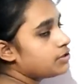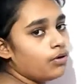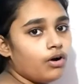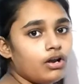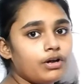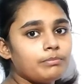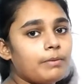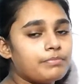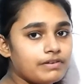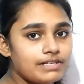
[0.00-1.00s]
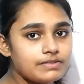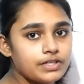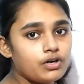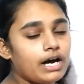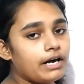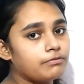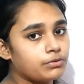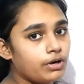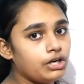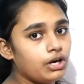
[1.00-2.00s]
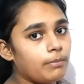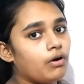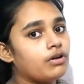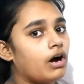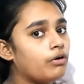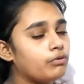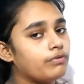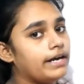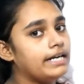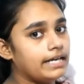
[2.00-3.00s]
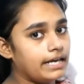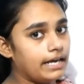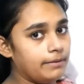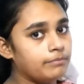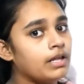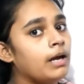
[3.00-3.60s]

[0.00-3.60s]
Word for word: you all know in my previous video, I have told you about how to find An.